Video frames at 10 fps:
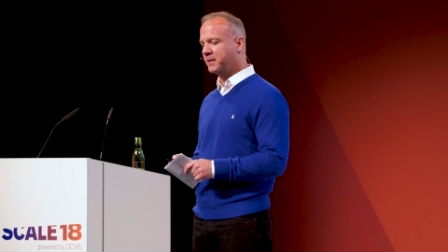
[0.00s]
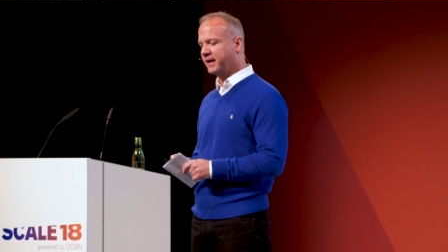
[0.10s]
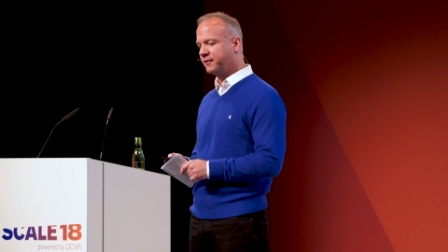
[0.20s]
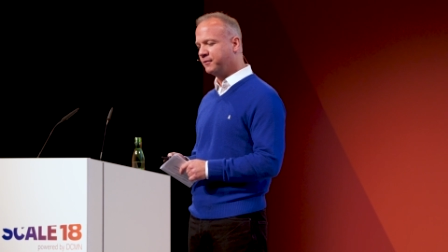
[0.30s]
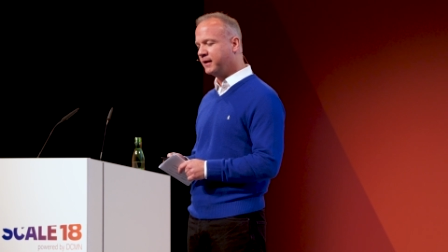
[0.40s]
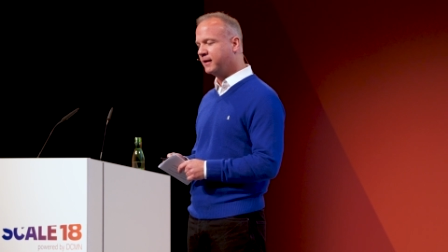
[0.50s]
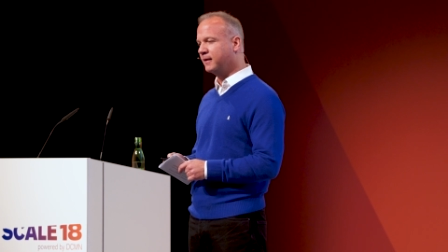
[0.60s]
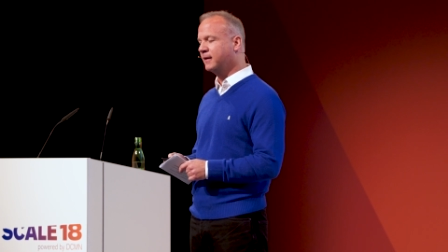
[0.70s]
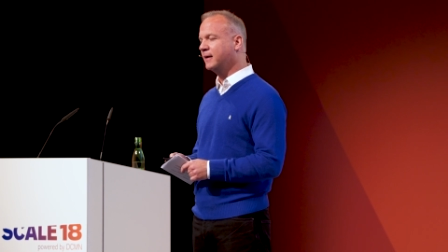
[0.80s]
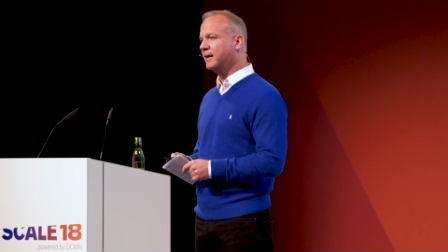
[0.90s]
in my
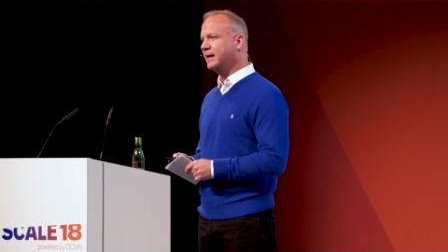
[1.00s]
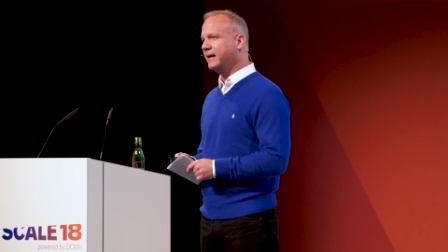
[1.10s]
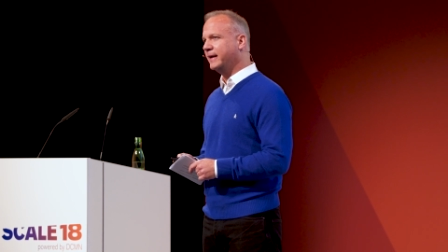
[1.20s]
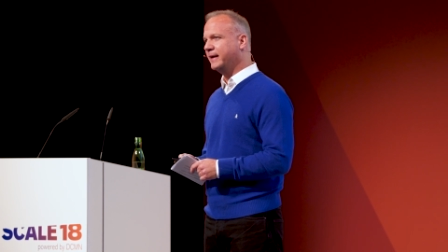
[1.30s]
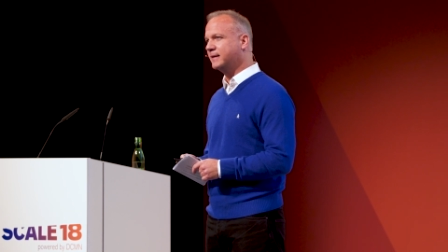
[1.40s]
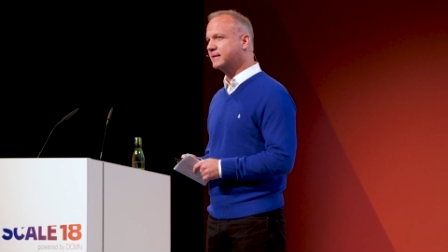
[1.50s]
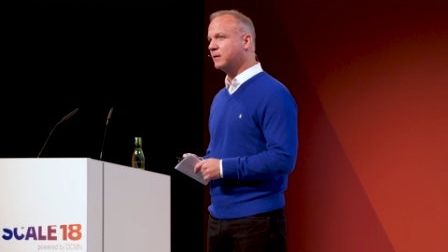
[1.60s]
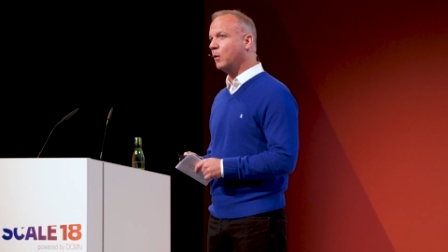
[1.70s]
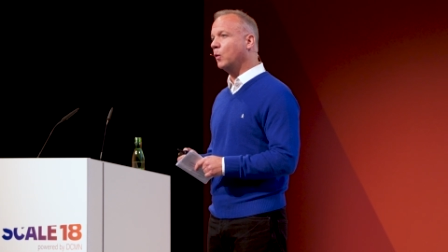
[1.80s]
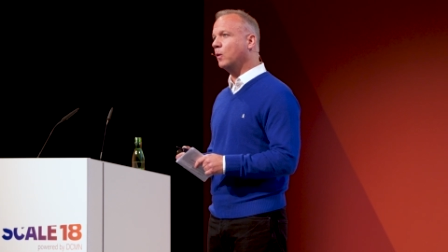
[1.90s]
career, is
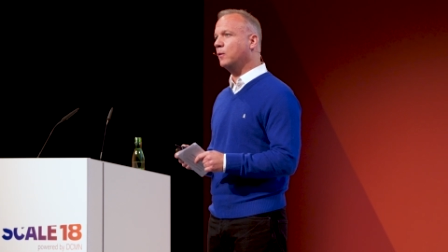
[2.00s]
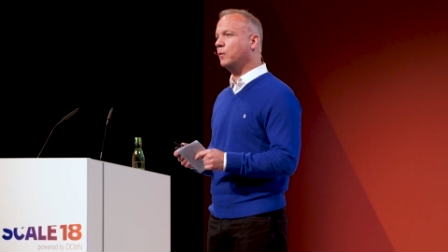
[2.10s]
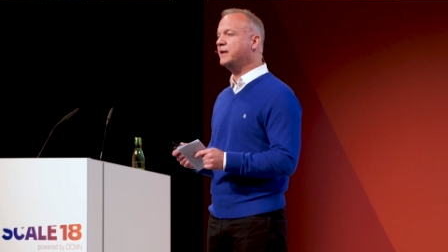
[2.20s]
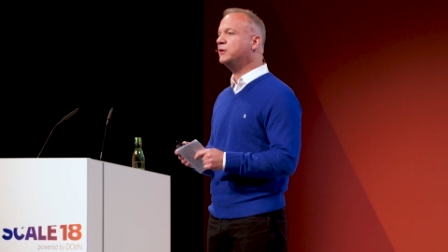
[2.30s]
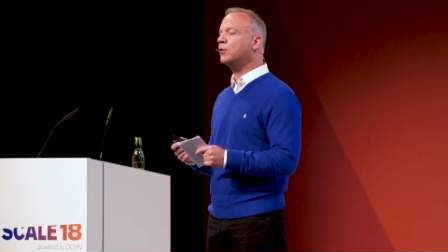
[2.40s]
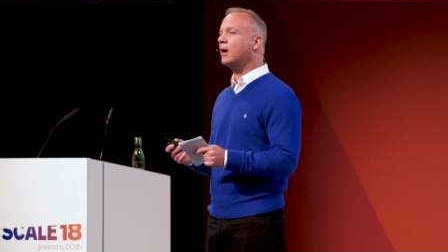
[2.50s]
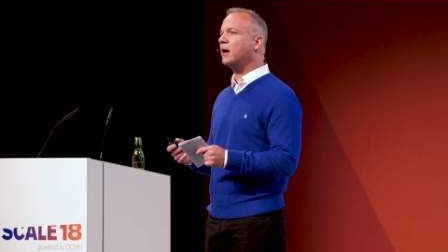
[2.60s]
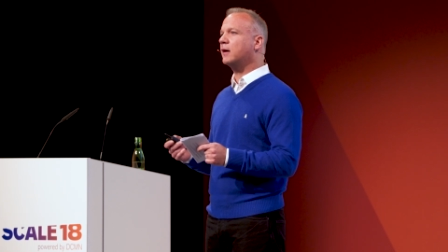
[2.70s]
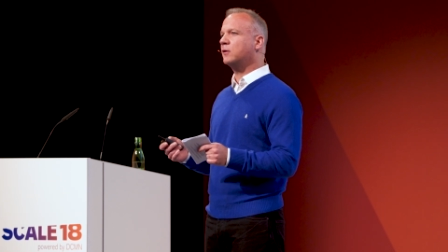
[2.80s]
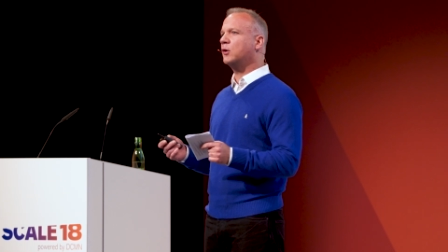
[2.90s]
when you
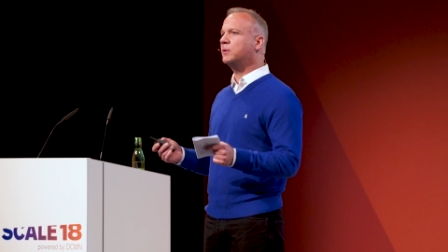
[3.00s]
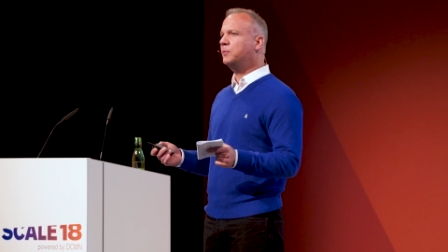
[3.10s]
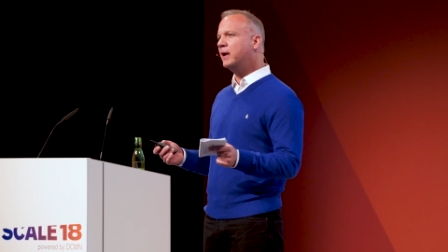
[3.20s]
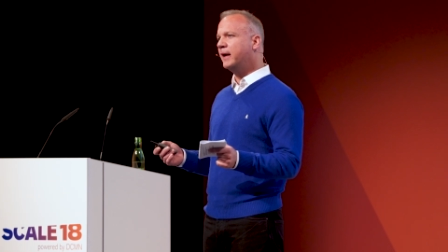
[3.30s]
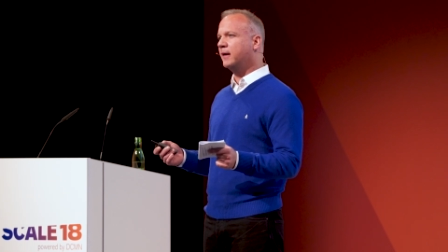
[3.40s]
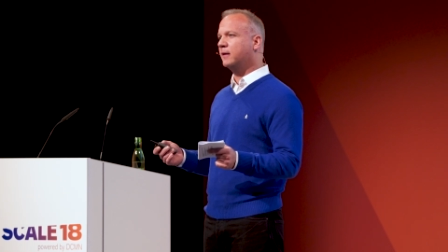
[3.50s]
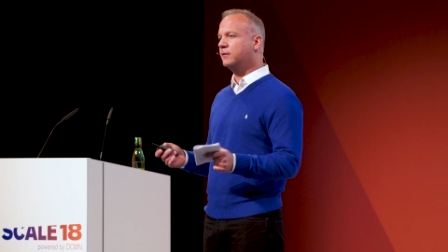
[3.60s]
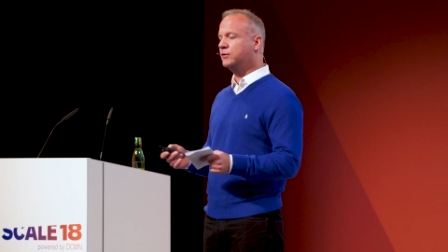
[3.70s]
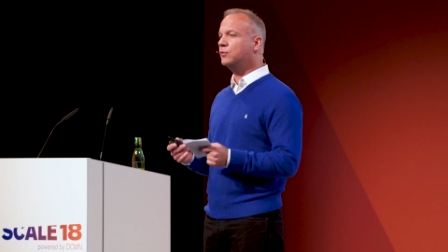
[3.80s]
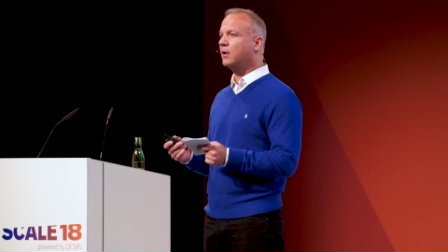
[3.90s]
are a global player,
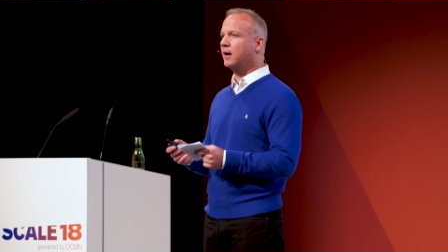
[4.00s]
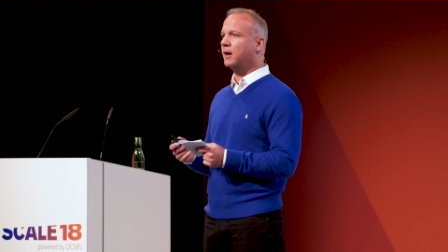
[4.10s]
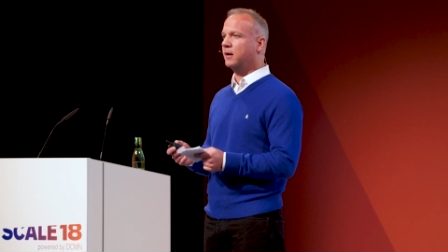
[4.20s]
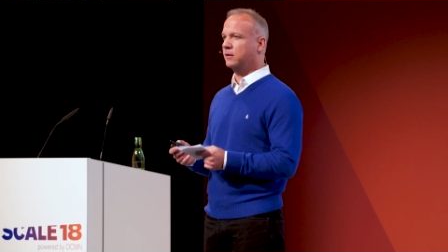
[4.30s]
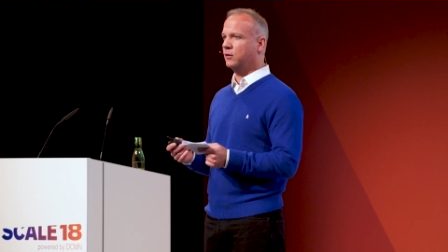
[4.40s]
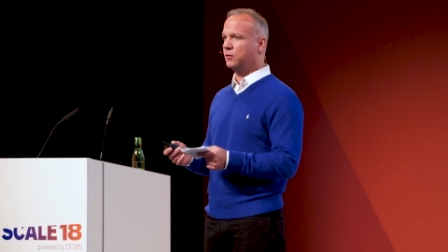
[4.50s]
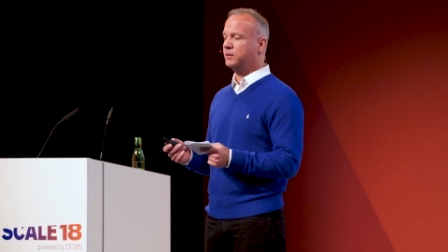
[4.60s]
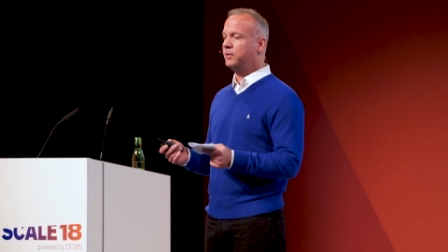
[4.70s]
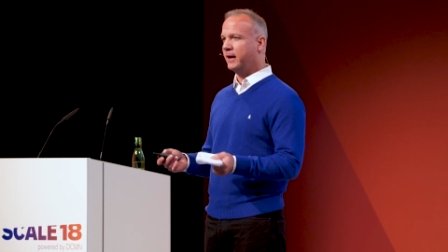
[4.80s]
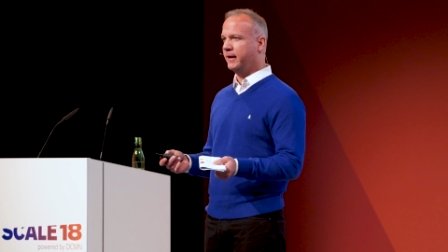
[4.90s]
you are a
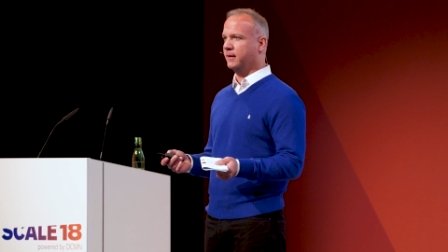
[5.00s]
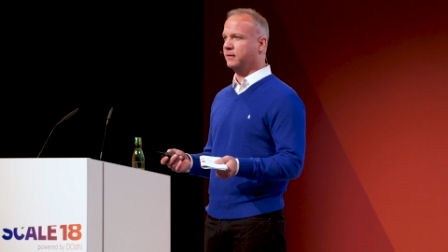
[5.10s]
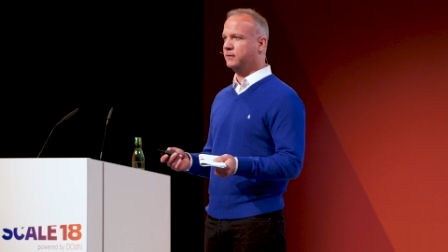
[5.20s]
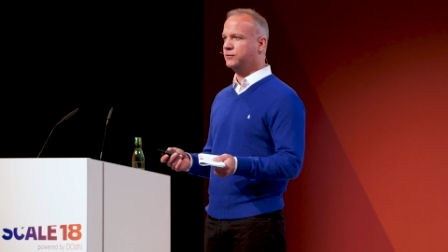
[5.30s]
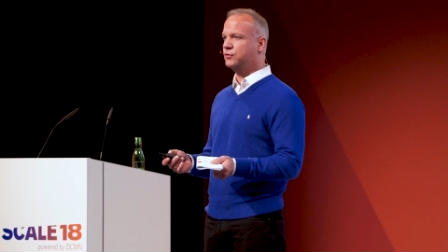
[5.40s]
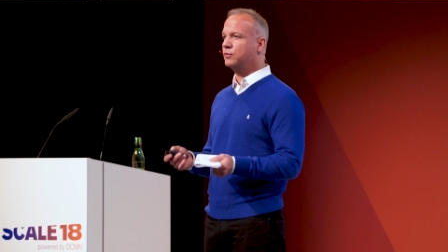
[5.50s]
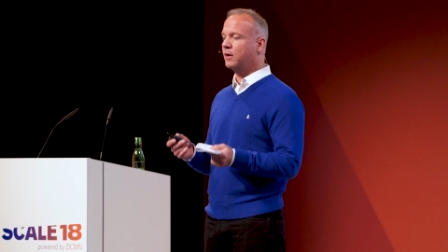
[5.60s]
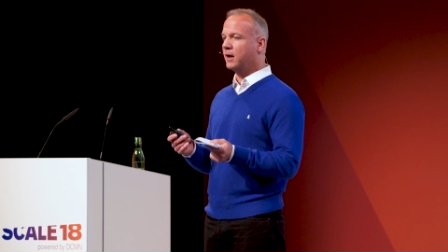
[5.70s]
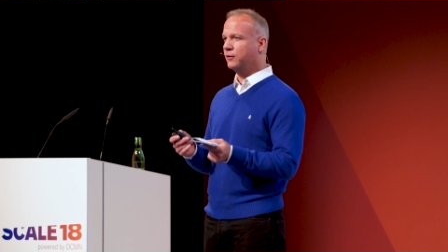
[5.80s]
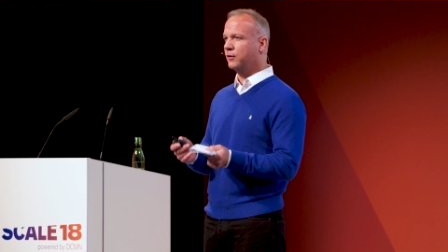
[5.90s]
global player. You
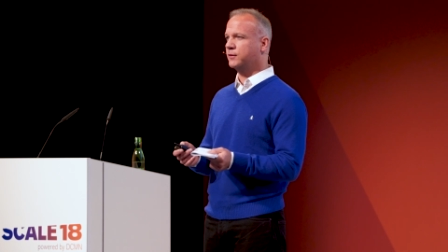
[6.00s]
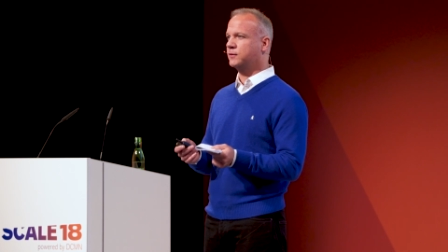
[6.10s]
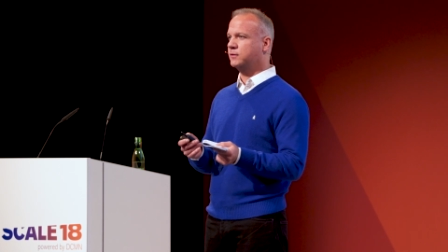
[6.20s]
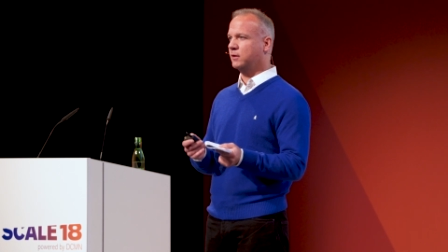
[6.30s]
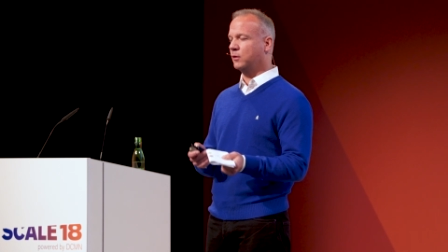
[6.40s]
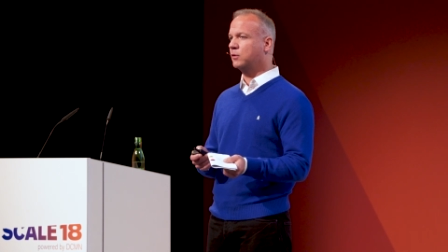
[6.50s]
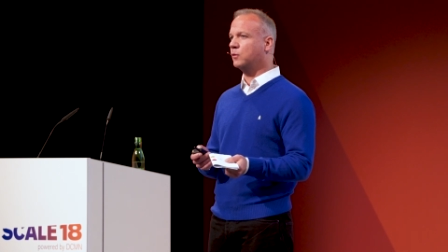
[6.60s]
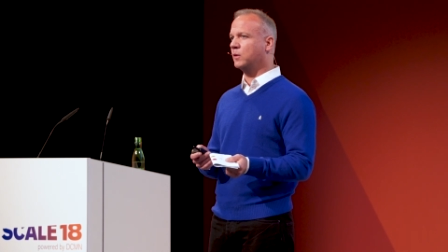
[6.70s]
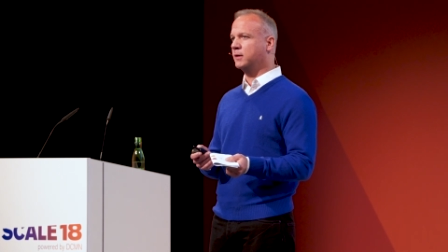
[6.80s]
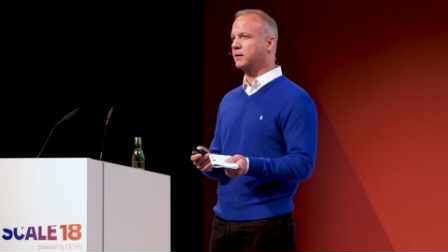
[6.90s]
are not the
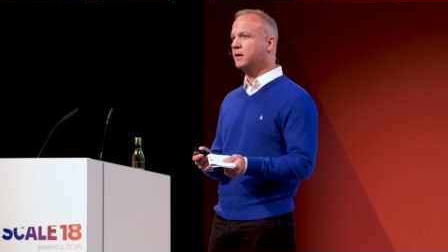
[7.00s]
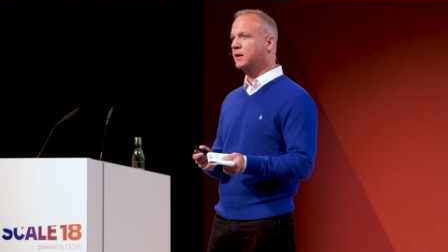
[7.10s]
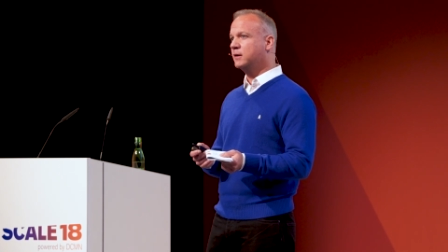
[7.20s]
local one.